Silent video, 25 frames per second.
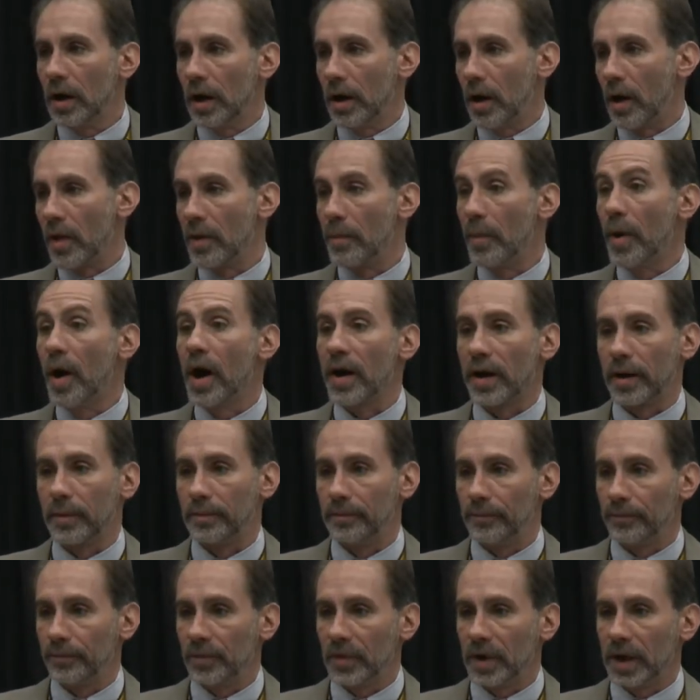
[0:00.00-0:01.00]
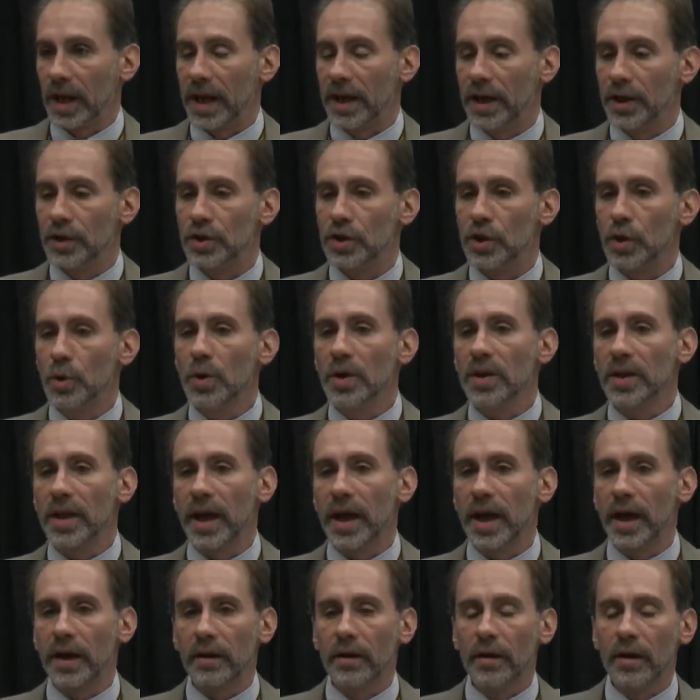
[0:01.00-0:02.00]
on the bottom. And he's doing
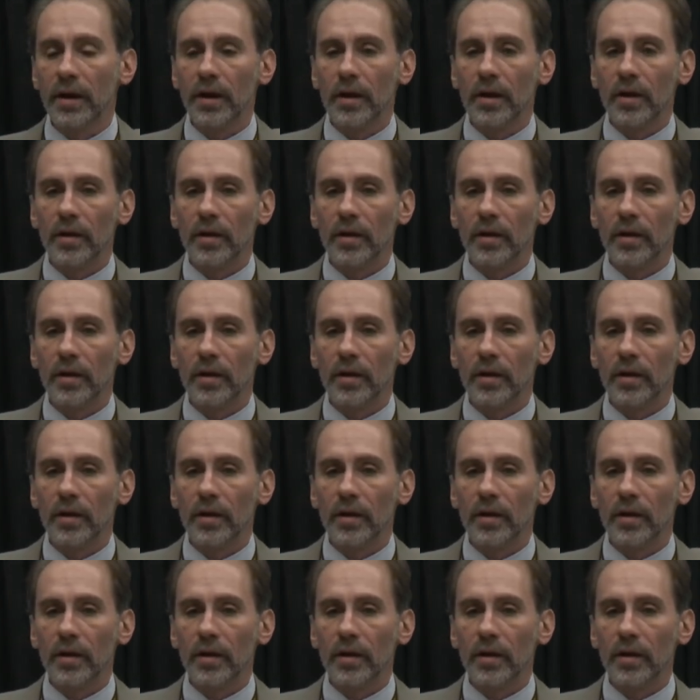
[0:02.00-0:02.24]
that